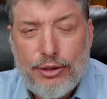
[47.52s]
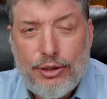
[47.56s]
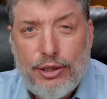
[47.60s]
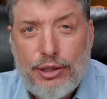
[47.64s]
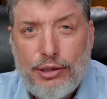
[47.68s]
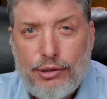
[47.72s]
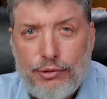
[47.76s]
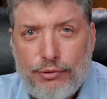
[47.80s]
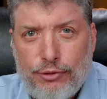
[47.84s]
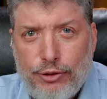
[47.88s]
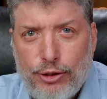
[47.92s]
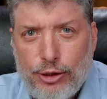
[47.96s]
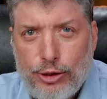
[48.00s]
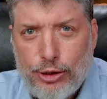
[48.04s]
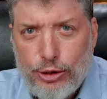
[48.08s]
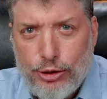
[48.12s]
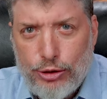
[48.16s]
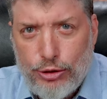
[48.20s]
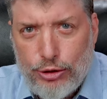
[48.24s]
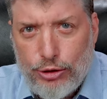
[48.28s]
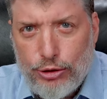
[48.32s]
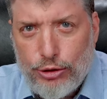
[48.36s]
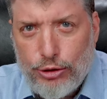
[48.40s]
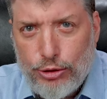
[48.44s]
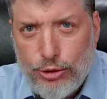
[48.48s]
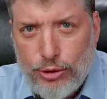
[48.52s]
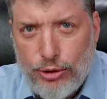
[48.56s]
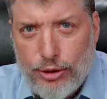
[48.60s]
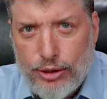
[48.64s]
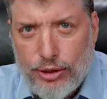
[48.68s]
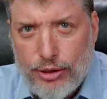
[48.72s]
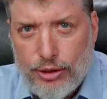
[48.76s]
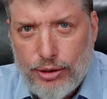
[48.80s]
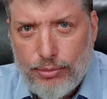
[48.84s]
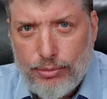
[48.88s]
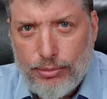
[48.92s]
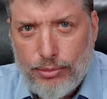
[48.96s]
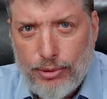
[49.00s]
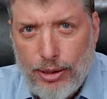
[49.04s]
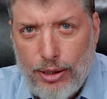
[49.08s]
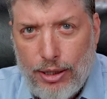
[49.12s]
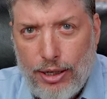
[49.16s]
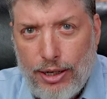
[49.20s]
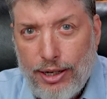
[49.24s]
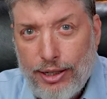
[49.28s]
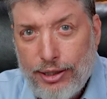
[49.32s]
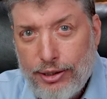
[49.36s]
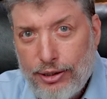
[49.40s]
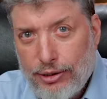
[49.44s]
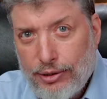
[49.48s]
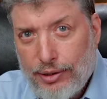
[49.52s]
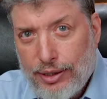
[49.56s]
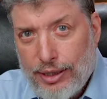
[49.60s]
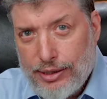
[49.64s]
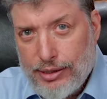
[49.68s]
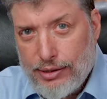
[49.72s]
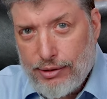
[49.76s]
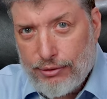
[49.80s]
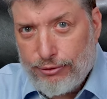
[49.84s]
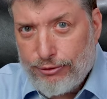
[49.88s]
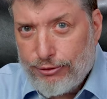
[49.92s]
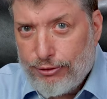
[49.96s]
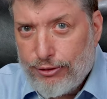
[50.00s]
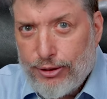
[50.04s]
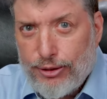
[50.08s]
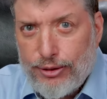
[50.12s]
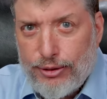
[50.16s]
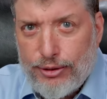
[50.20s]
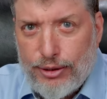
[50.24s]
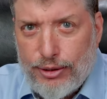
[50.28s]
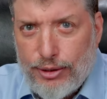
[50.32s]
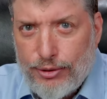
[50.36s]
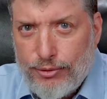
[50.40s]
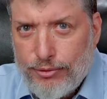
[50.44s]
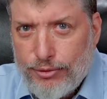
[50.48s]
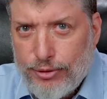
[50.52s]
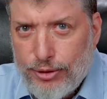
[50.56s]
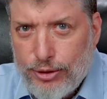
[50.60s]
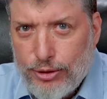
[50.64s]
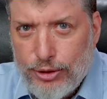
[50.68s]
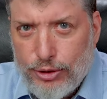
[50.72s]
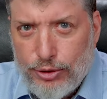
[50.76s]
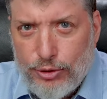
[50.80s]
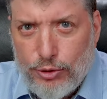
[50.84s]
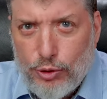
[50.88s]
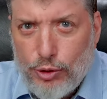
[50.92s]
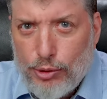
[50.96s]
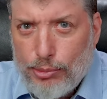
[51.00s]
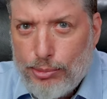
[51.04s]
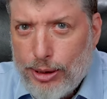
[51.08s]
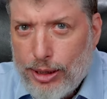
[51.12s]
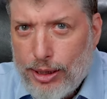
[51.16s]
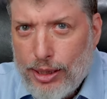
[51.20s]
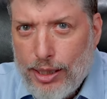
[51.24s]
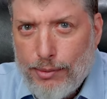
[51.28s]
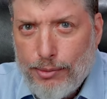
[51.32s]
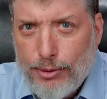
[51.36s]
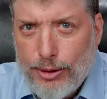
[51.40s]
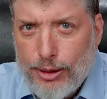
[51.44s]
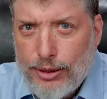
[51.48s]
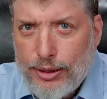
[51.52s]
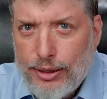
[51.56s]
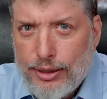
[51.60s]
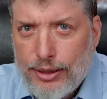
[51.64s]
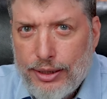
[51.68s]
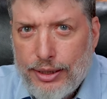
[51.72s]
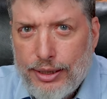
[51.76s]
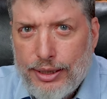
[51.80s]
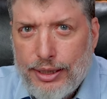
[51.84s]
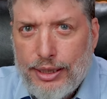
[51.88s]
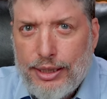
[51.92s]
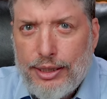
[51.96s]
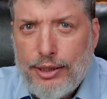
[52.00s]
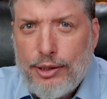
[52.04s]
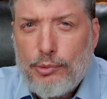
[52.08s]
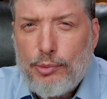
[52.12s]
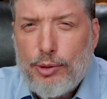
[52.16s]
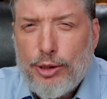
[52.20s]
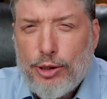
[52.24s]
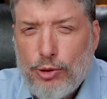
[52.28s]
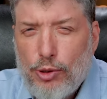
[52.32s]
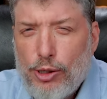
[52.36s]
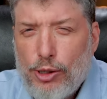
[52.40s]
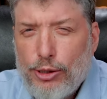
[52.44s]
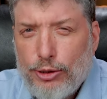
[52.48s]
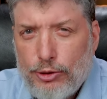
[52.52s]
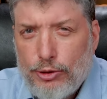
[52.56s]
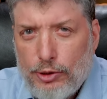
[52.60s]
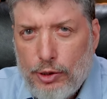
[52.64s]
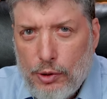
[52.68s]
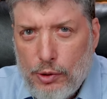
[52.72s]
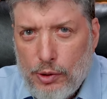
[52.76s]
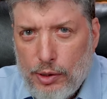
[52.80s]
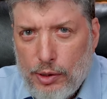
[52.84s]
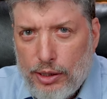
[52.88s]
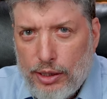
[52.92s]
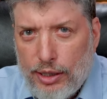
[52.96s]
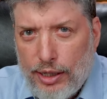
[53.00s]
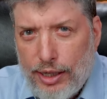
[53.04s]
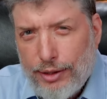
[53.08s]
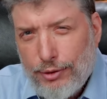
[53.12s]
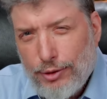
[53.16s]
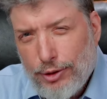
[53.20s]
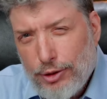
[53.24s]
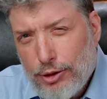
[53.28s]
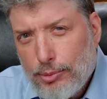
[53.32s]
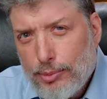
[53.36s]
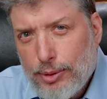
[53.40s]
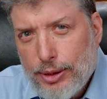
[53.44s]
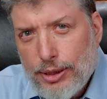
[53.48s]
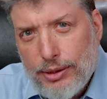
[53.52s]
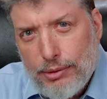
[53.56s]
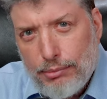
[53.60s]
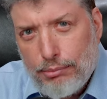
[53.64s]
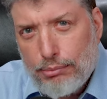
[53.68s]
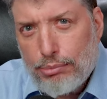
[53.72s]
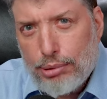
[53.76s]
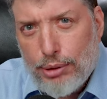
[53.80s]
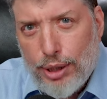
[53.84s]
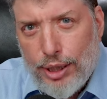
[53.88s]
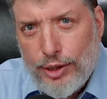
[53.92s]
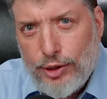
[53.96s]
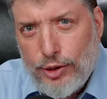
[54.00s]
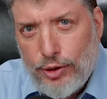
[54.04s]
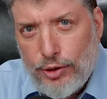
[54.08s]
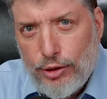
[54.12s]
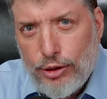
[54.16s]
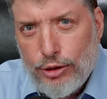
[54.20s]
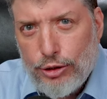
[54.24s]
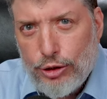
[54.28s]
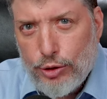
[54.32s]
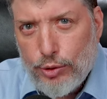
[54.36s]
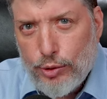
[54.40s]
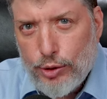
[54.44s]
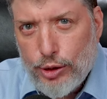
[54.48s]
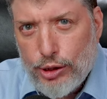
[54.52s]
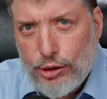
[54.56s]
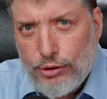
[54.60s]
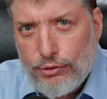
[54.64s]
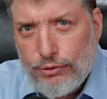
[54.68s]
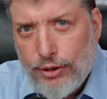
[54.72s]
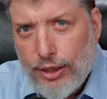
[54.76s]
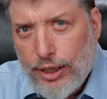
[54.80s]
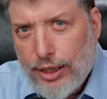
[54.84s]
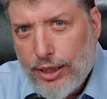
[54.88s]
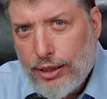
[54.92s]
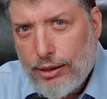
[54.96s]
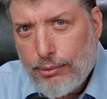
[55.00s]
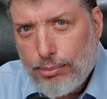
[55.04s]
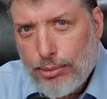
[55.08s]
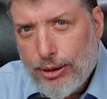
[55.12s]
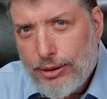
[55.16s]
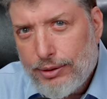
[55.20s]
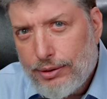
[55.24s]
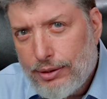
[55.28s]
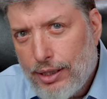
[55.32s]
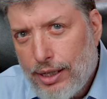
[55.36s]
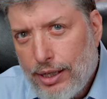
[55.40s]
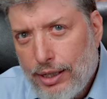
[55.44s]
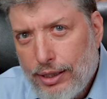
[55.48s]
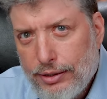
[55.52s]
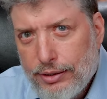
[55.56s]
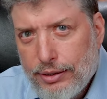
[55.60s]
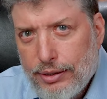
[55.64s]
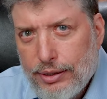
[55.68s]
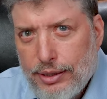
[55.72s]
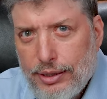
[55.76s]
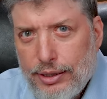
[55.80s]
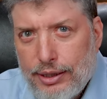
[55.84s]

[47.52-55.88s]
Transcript: conversion to Judaism, either as a full conversion or becoming a what's called a Noachide, which means embracing the Jewish faith but not